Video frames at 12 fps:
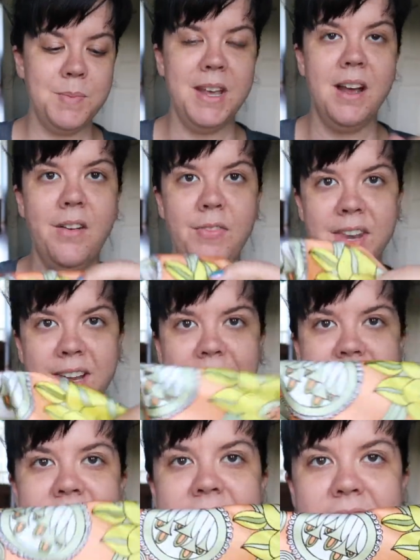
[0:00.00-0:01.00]
me of the
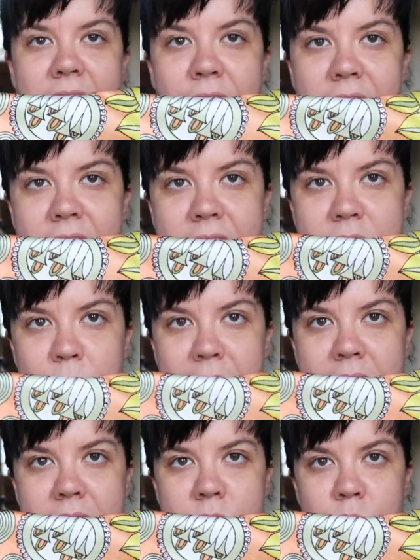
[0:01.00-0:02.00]
1970s
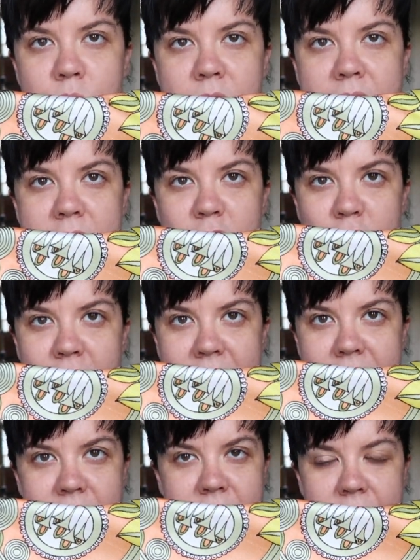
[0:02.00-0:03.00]
with this really
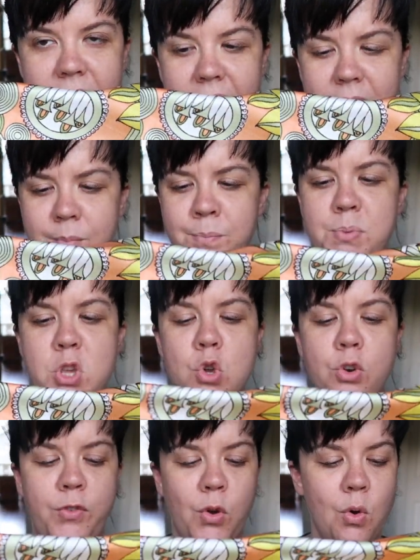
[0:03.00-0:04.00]
just
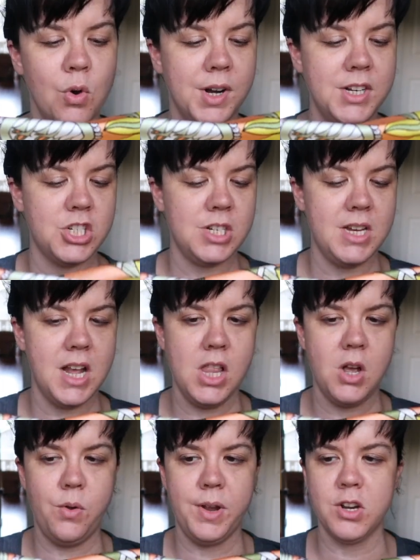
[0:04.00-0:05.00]
beautiful orange and
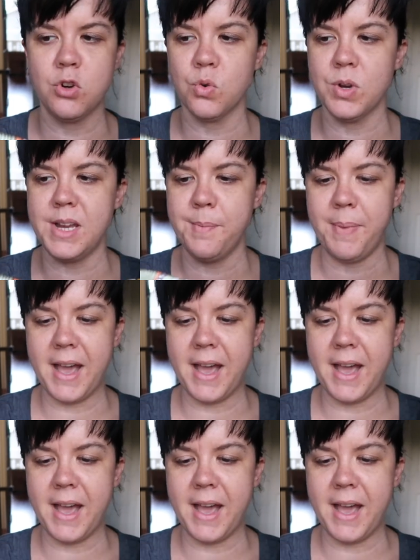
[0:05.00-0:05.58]
yellow and green